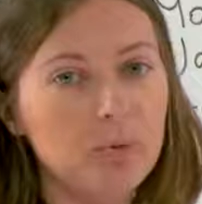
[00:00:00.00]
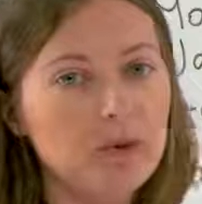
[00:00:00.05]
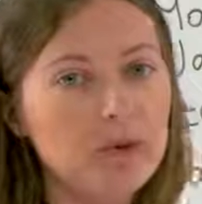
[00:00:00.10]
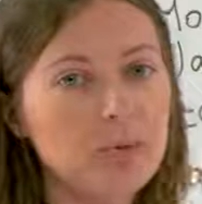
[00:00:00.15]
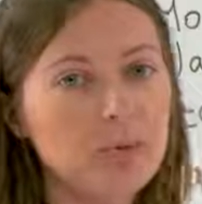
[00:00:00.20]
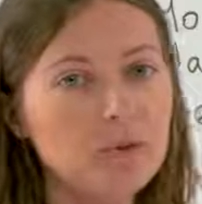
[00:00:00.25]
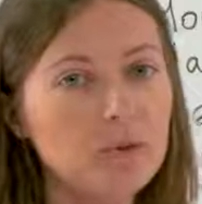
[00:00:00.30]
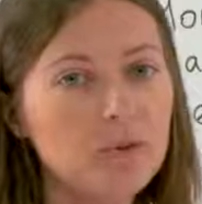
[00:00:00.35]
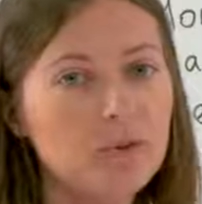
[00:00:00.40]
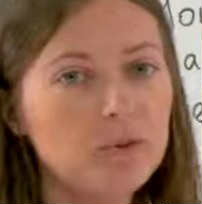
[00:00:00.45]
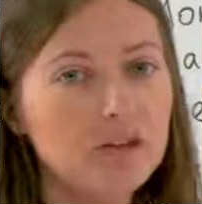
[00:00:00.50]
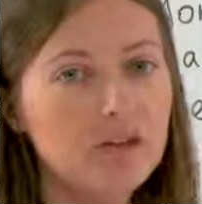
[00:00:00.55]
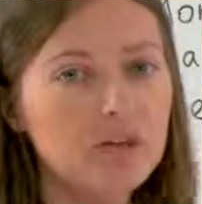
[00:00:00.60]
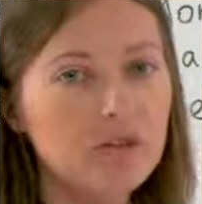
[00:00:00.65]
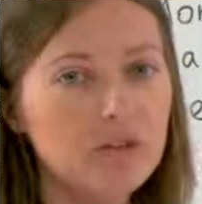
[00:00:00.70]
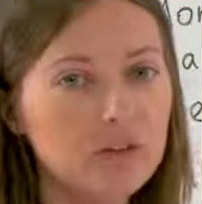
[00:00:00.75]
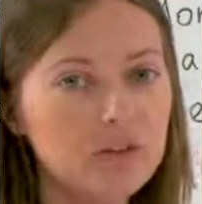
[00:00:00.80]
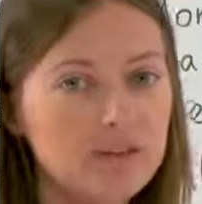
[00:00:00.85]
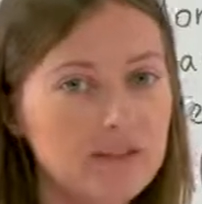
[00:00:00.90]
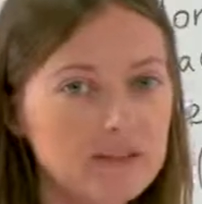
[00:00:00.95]
people who
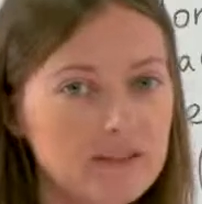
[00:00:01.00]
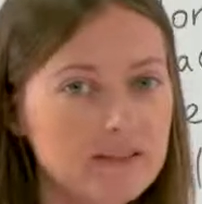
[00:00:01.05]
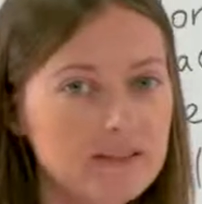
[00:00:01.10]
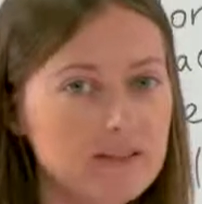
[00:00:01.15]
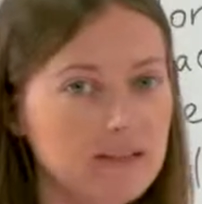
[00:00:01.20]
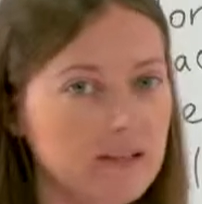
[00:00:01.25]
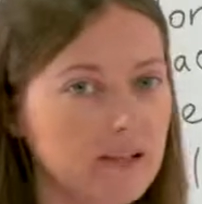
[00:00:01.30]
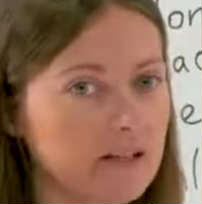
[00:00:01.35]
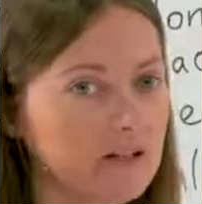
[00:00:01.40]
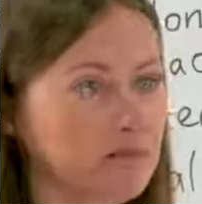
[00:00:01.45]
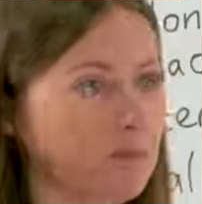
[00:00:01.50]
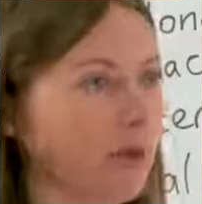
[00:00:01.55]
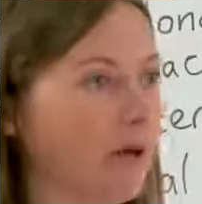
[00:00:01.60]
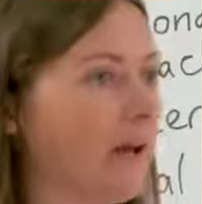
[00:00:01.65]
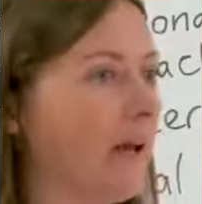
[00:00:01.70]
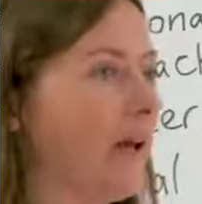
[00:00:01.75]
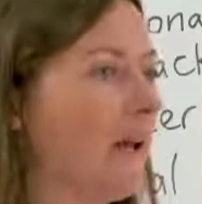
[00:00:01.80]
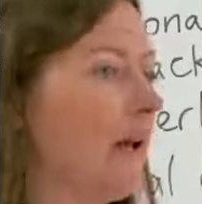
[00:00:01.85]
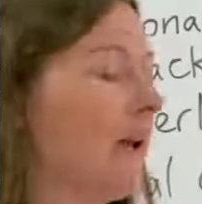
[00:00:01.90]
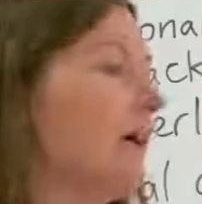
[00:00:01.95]
live in cities
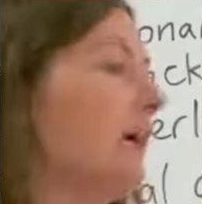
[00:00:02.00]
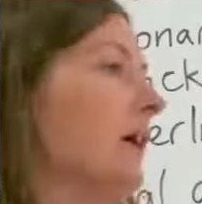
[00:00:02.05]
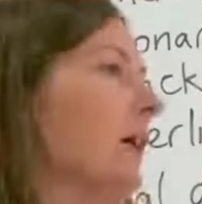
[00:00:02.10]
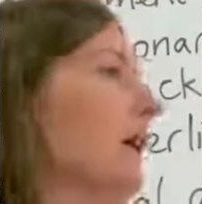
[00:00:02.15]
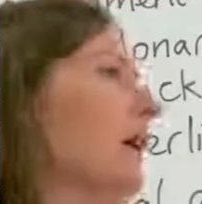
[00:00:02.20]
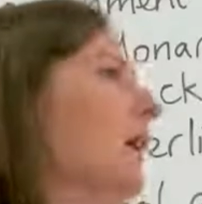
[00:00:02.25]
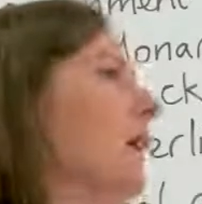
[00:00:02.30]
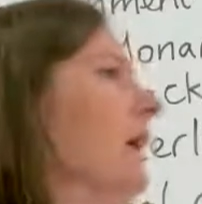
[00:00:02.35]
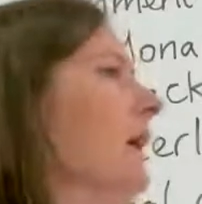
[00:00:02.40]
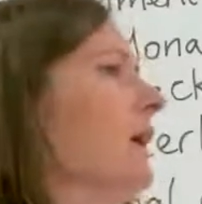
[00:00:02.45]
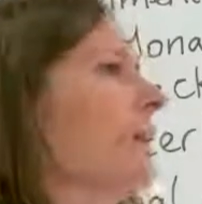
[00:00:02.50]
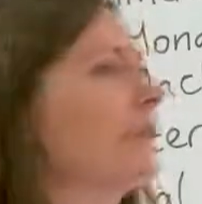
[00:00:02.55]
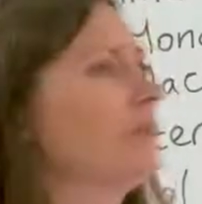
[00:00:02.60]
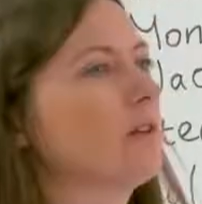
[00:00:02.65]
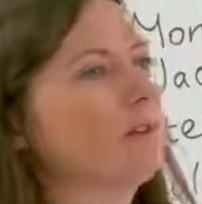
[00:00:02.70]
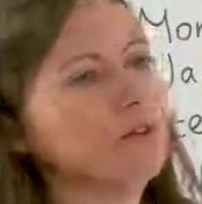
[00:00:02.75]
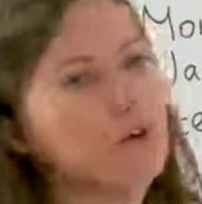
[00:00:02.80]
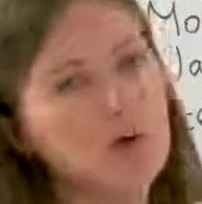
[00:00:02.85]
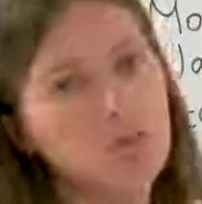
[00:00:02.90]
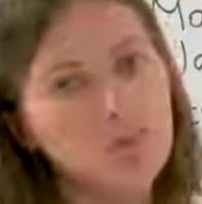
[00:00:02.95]
where
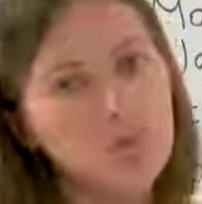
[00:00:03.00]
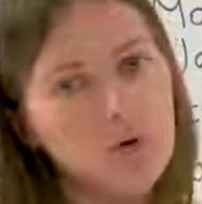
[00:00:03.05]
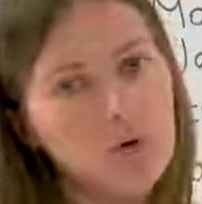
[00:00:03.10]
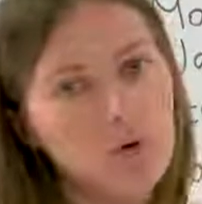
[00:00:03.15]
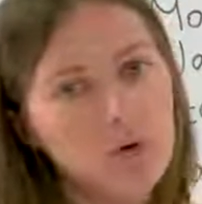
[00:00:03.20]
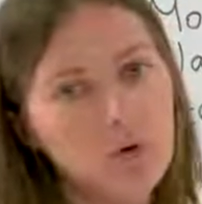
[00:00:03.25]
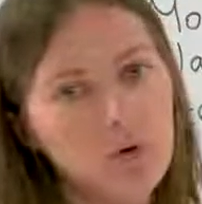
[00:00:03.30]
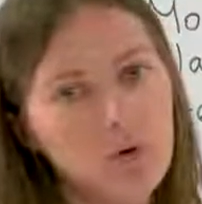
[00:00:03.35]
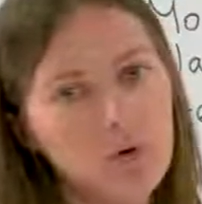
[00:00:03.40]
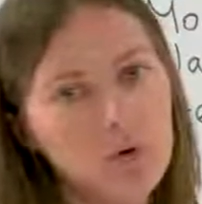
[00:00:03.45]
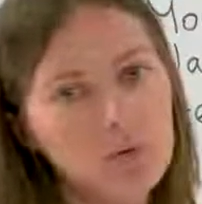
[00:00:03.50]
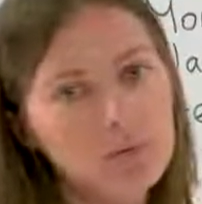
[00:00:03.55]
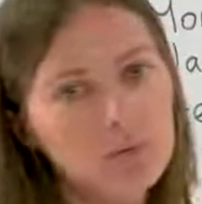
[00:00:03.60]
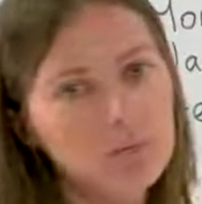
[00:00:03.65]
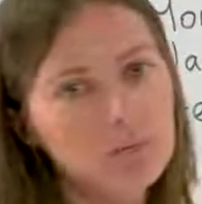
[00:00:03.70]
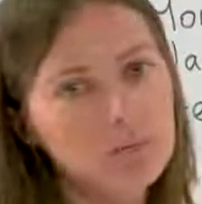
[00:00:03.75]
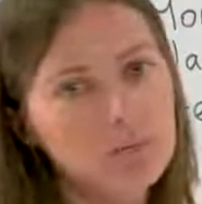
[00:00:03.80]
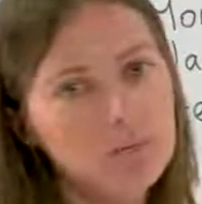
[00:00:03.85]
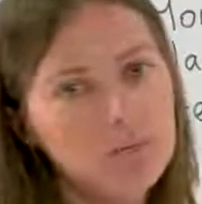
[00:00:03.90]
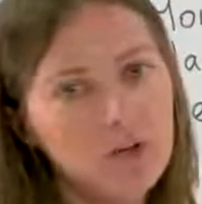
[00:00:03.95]
it's a lot more
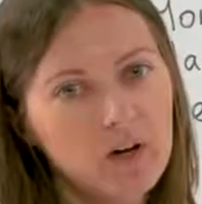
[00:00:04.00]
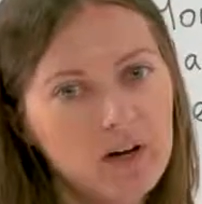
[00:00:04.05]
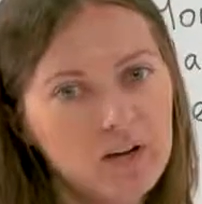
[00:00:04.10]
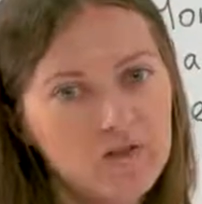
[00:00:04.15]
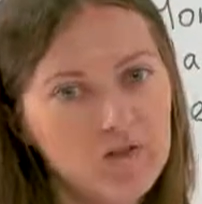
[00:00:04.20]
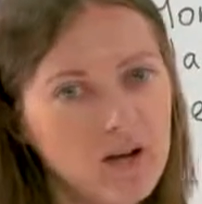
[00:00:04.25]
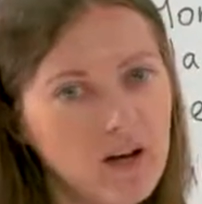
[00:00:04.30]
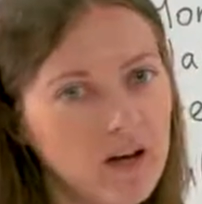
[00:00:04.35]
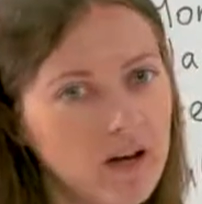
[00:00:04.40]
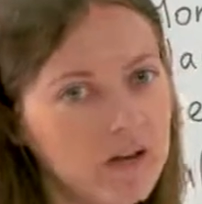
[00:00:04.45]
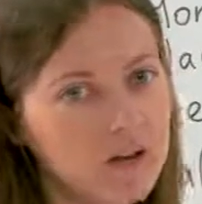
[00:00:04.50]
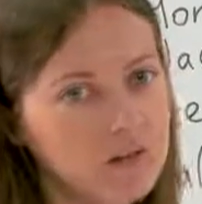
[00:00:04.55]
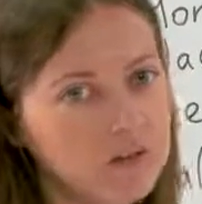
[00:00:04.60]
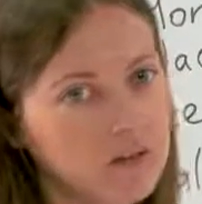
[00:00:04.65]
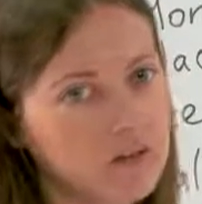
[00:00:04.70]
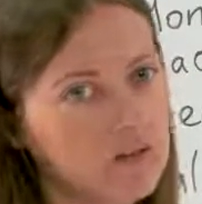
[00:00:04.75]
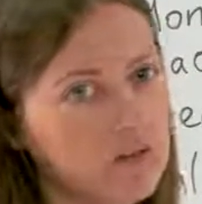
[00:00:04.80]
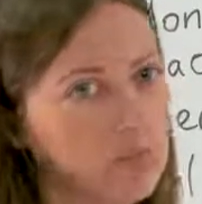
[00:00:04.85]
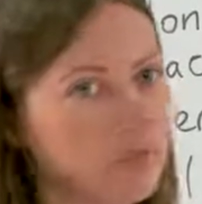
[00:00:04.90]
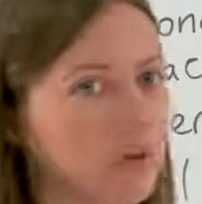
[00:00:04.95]
diverse,
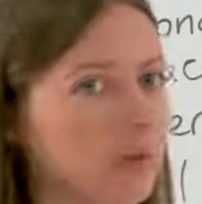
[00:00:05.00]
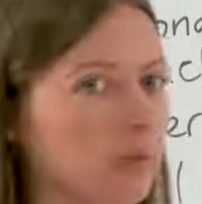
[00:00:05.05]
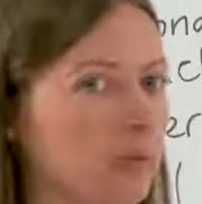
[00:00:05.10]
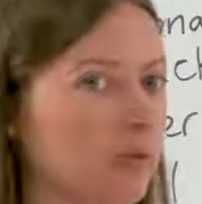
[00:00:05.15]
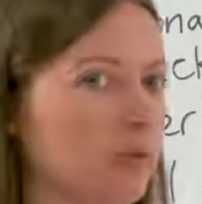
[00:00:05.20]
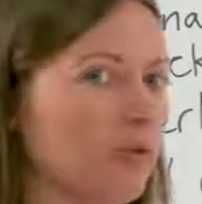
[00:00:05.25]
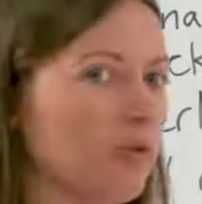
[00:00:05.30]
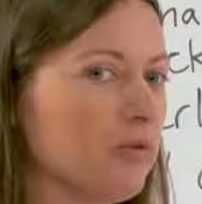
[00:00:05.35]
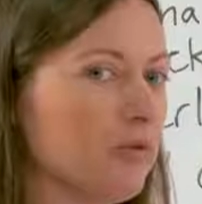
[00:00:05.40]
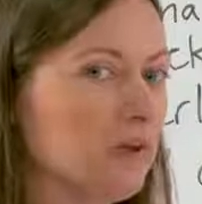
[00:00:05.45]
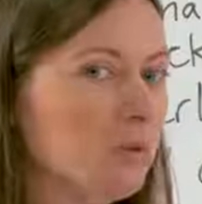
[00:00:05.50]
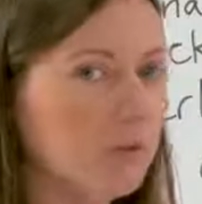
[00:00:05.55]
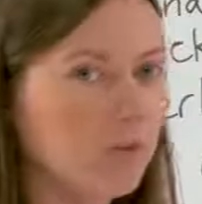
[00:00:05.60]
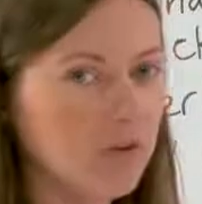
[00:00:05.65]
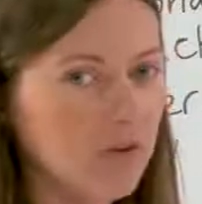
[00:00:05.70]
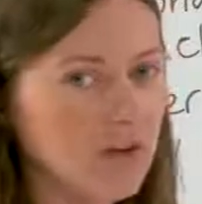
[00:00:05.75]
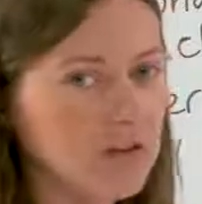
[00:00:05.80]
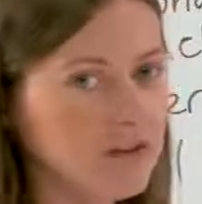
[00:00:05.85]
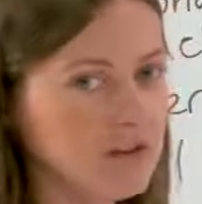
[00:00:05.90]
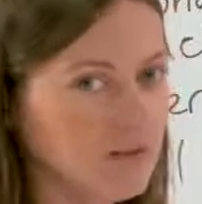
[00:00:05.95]
there's people who've
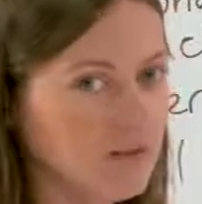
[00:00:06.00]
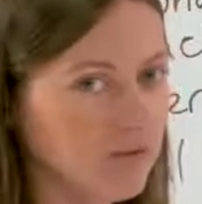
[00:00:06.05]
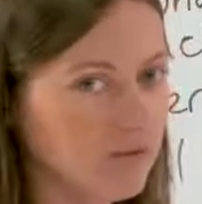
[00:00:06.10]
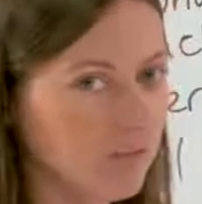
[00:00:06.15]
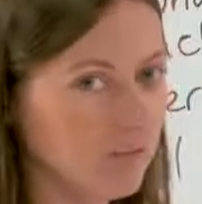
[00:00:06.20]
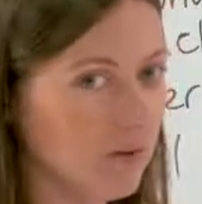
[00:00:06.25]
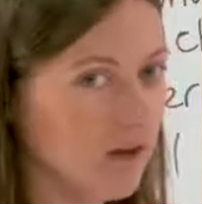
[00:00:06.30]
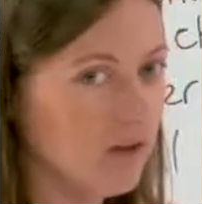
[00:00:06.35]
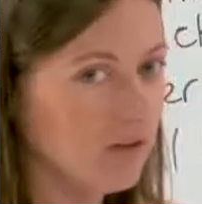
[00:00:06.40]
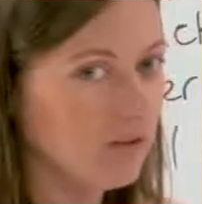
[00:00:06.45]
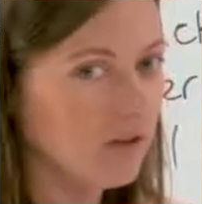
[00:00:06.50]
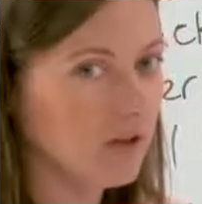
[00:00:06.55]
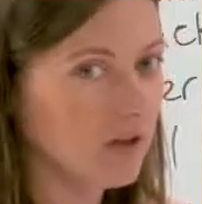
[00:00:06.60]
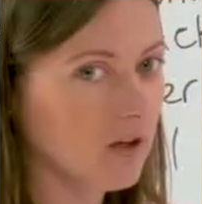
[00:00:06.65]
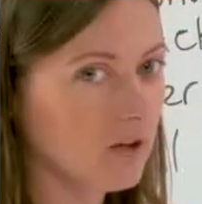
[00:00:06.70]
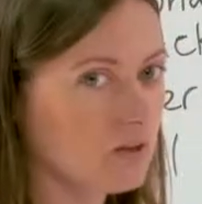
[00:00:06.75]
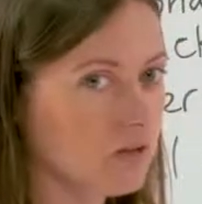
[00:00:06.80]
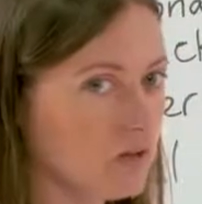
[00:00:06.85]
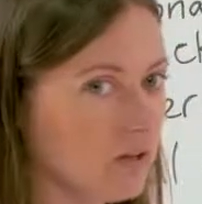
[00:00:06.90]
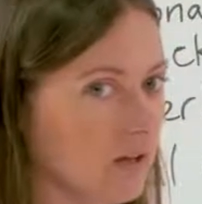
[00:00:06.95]
immigrated from other
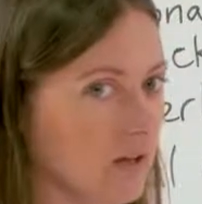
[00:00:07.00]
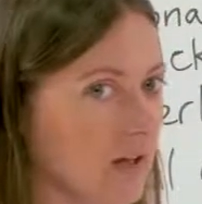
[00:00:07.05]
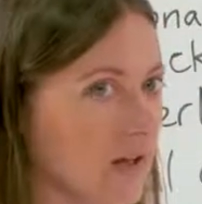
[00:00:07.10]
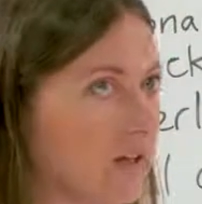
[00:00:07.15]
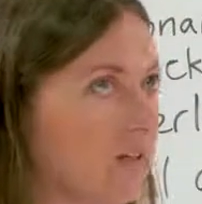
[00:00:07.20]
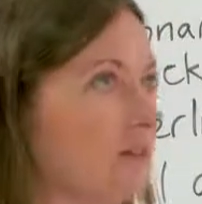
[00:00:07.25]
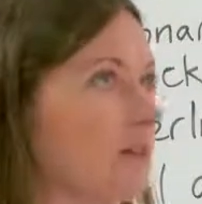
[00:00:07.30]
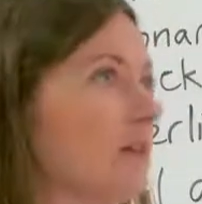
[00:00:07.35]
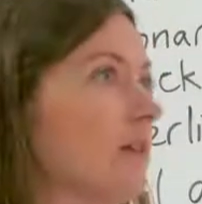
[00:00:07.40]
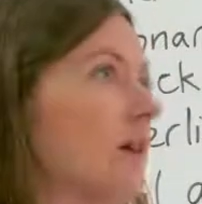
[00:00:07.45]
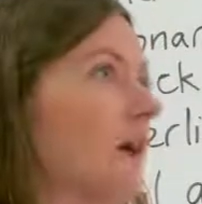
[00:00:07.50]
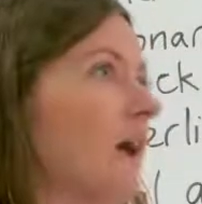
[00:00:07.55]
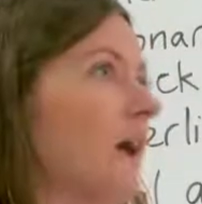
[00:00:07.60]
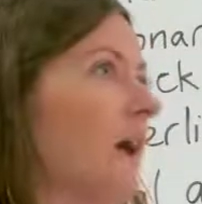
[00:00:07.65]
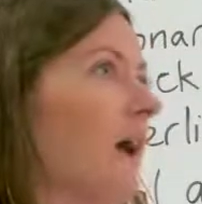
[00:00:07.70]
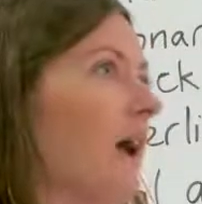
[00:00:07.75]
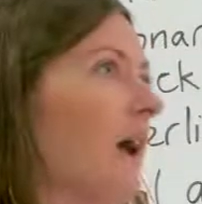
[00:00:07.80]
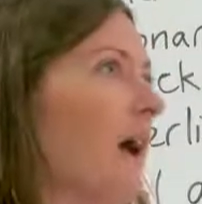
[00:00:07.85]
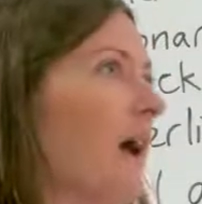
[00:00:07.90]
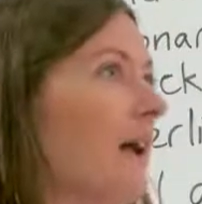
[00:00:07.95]
countries
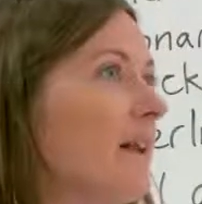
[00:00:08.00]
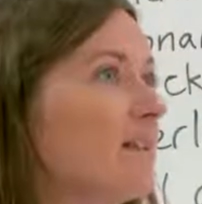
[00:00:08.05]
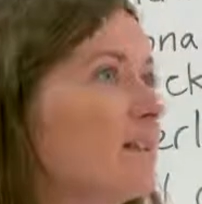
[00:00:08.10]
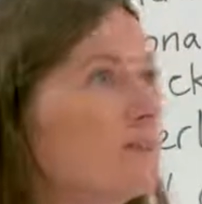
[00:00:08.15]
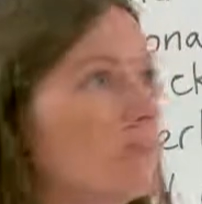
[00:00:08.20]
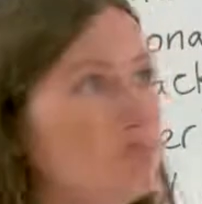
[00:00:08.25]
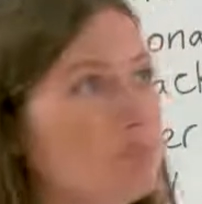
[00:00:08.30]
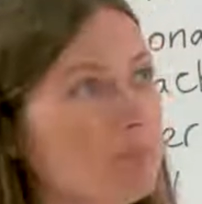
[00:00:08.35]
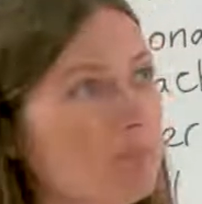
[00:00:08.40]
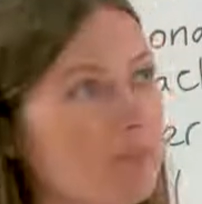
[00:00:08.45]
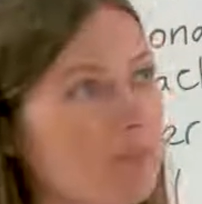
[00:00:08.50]
and